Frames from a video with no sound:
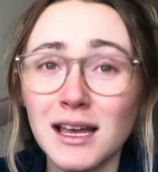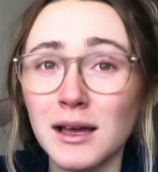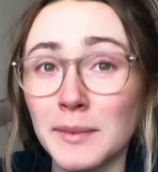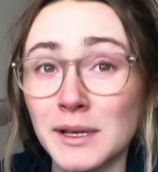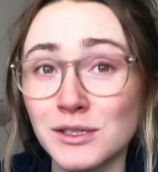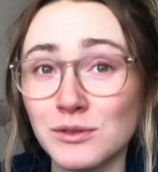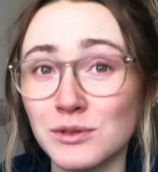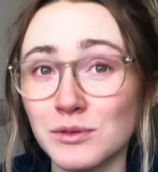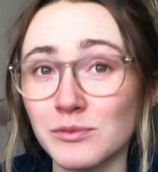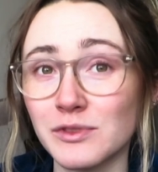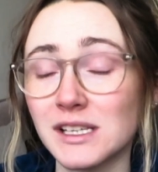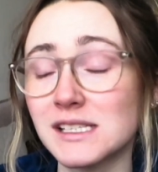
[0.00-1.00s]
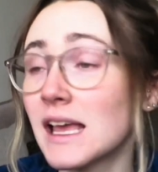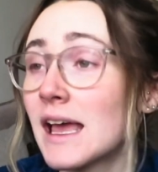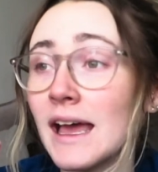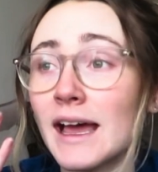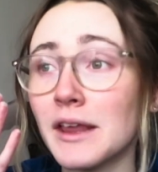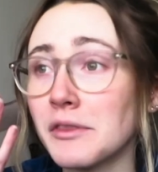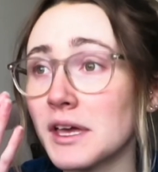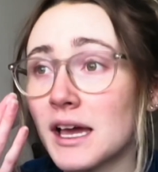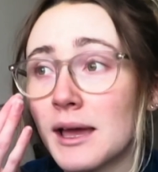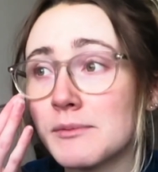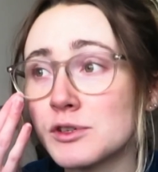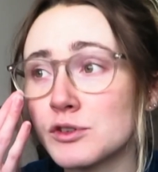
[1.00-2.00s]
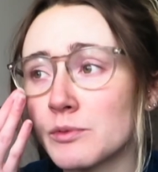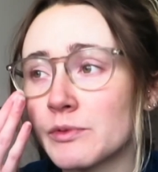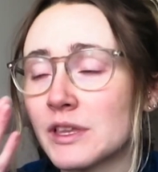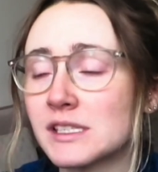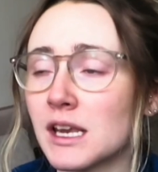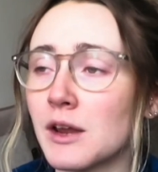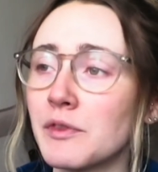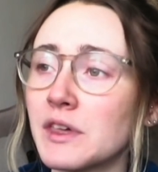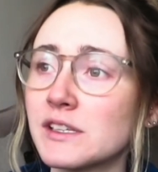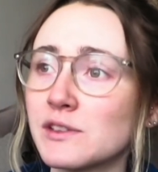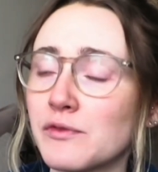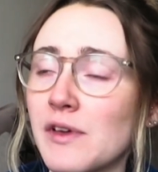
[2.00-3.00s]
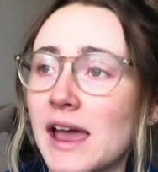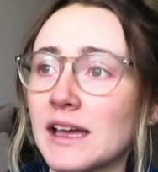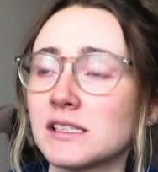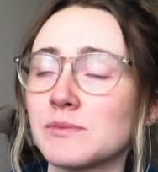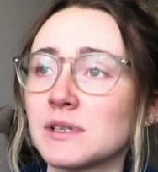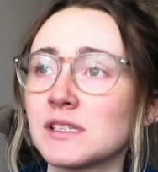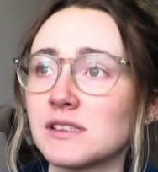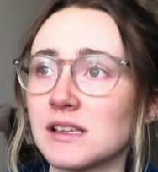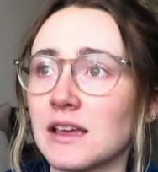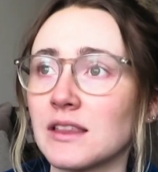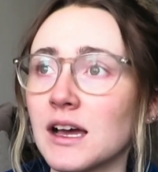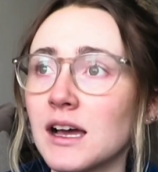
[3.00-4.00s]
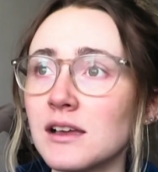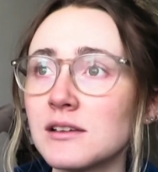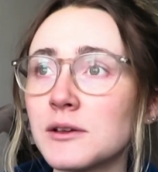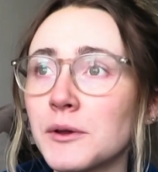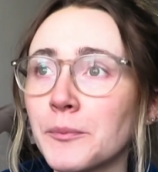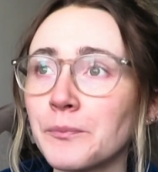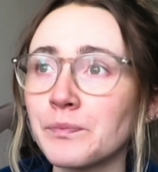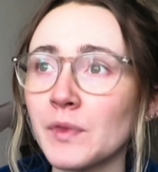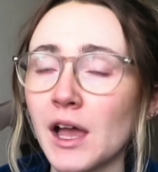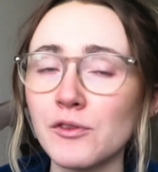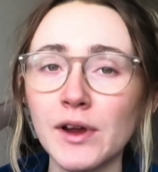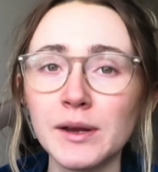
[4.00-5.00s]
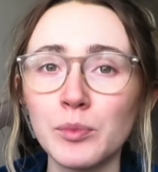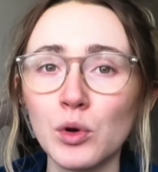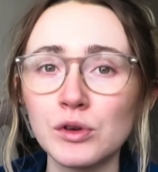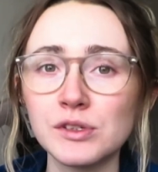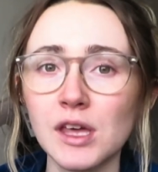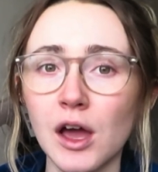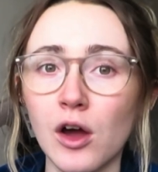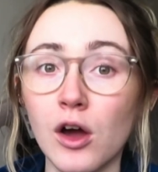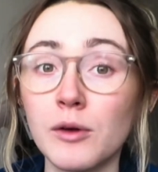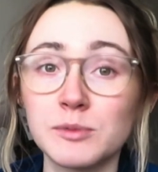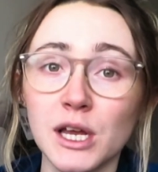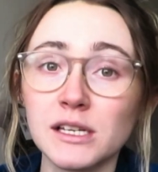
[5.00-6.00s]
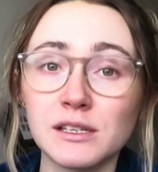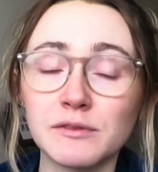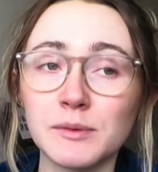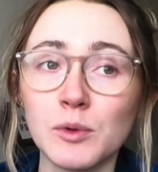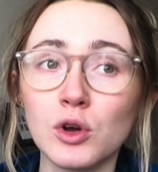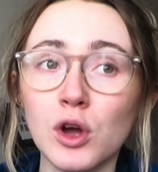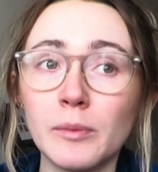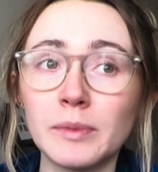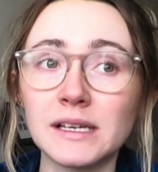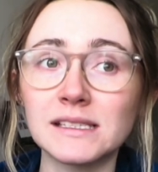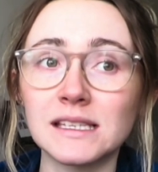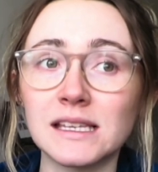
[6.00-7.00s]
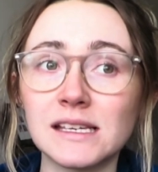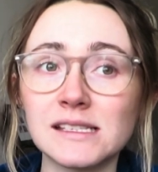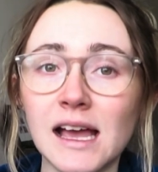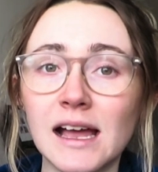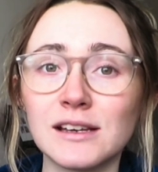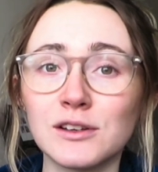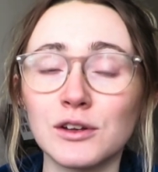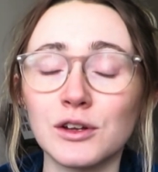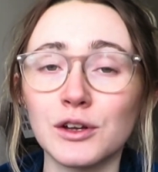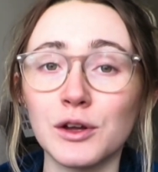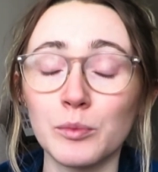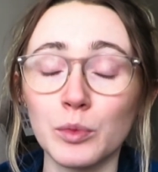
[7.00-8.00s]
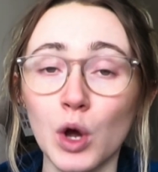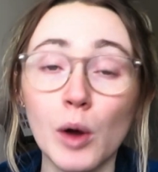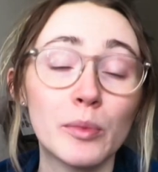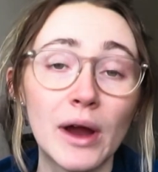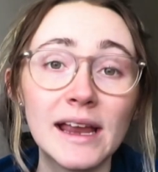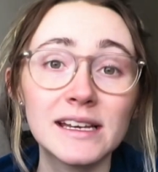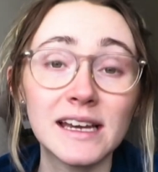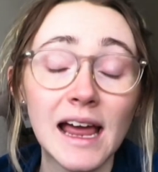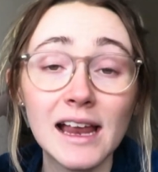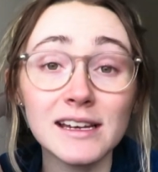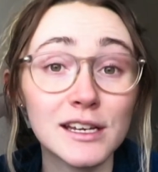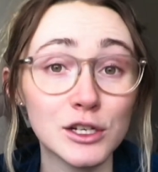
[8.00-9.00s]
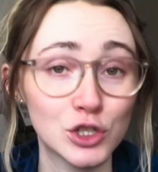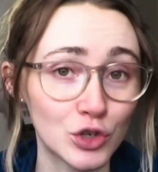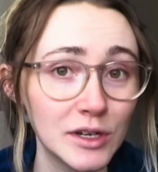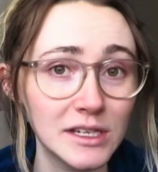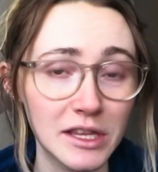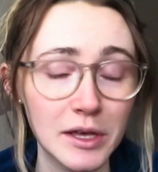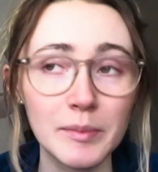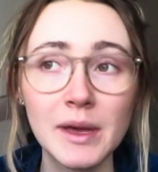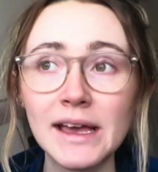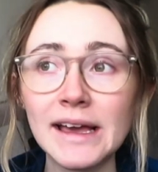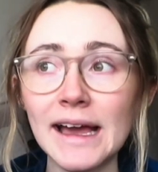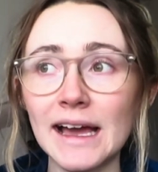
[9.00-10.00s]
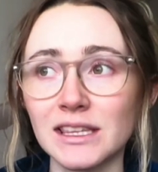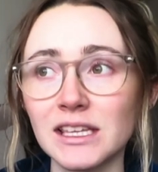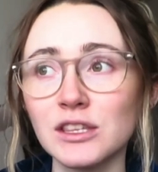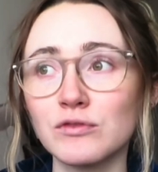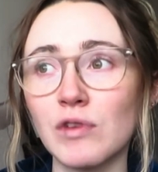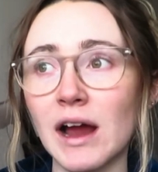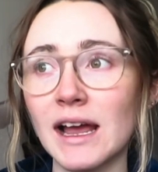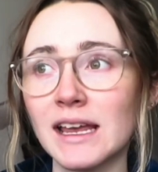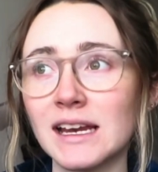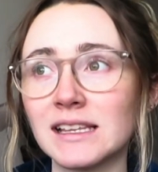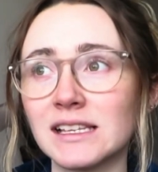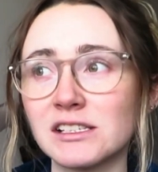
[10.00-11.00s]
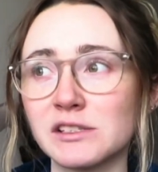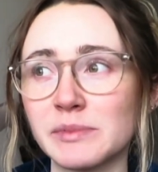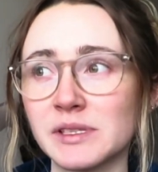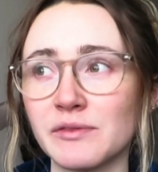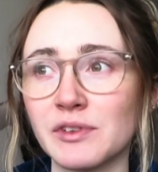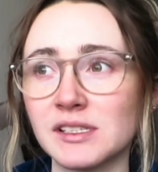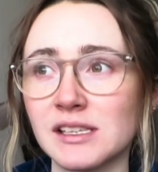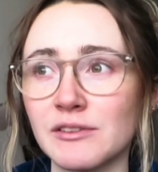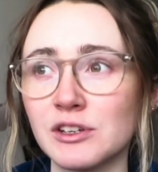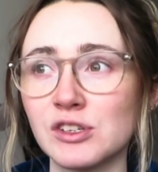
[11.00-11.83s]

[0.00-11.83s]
Am I too dumb for this? I don't think I am too dumb for this. I don't think it's fair to me to say that. I've read books that are objectively more complex than this and comprehended and enjoyed them. I think the writing in this specific series